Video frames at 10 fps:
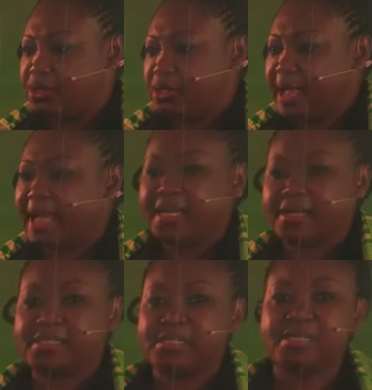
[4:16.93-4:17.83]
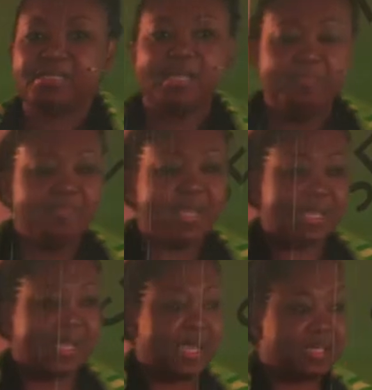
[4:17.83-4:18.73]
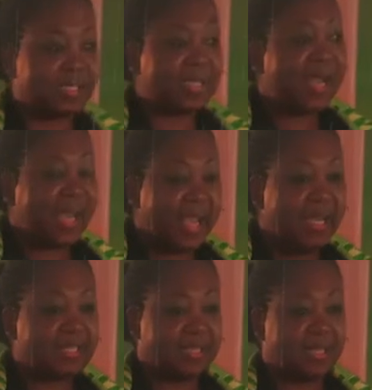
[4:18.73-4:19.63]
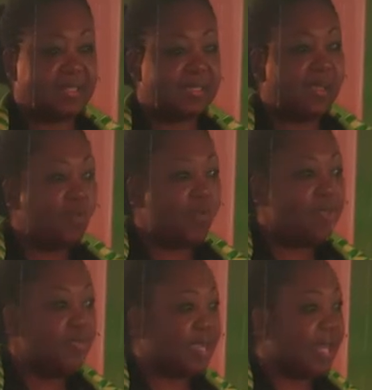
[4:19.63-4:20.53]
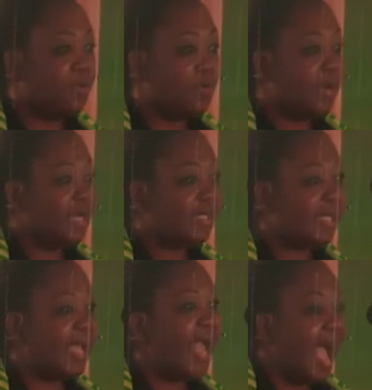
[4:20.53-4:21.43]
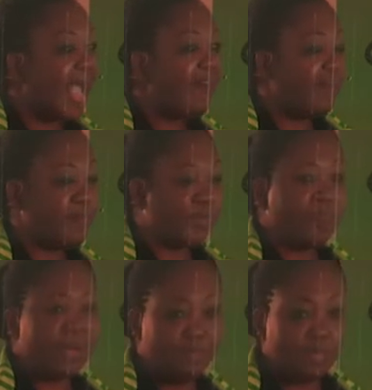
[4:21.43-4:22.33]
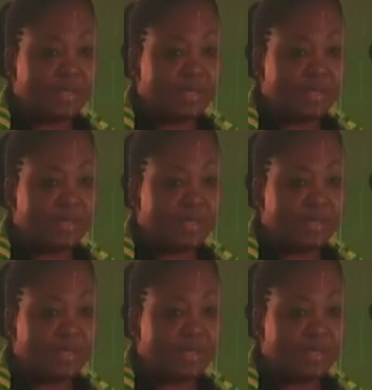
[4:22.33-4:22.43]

And there isn't, in many cases, an instance where you can go and say, I have a problem with